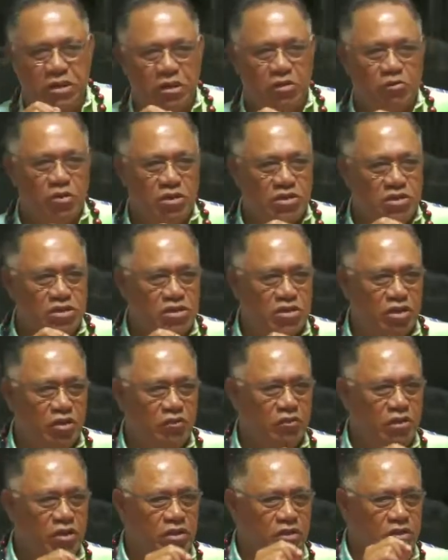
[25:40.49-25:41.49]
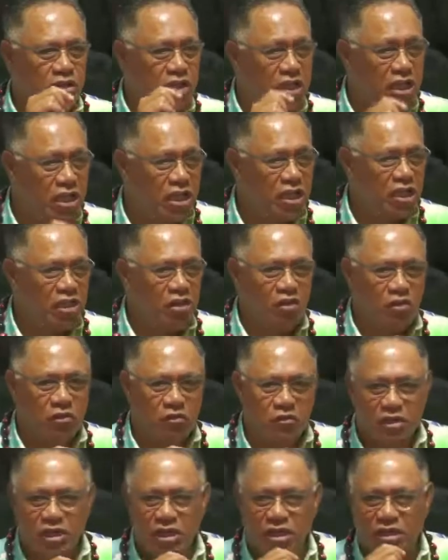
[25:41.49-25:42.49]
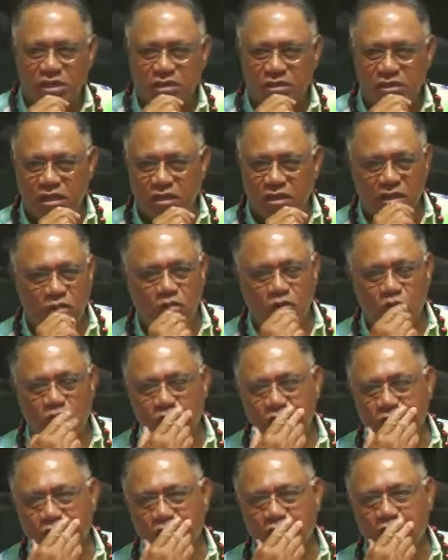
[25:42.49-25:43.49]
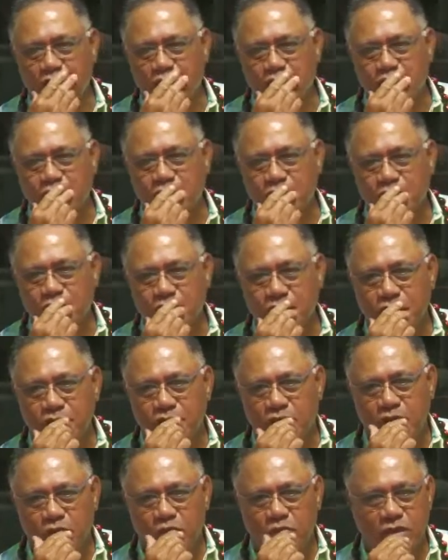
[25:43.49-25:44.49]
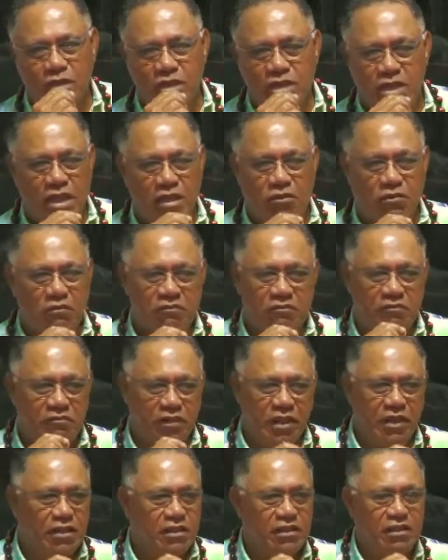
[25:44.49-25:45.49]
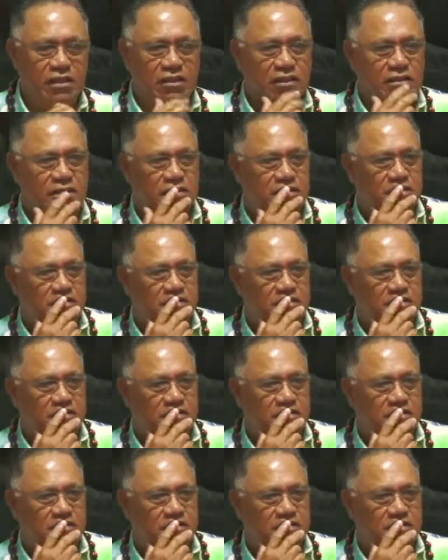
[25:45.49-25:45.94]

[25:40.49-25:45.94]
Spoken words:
We're serving the King of Kings and the Lord of Lords. We cannot fake this.